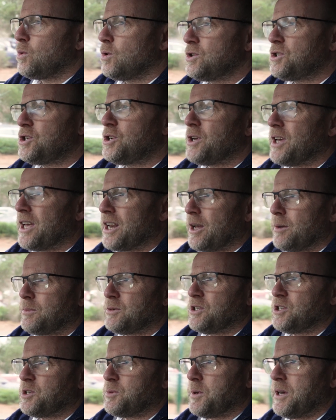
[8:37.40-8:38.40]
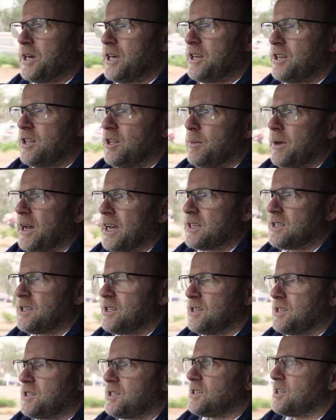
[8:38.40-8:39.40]
once you get up to speed in the
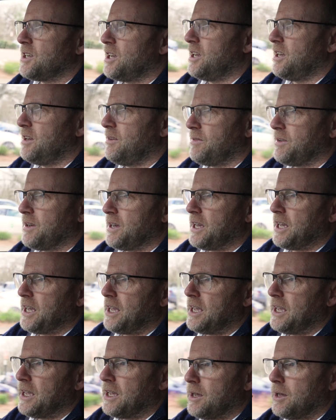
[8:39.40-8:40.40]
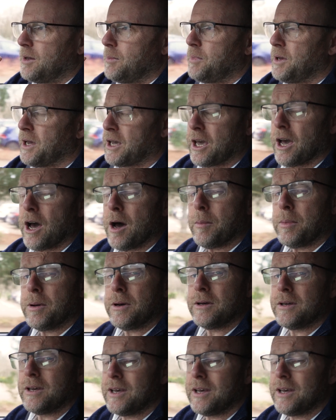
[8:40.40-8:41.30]
Maxus E V pickup,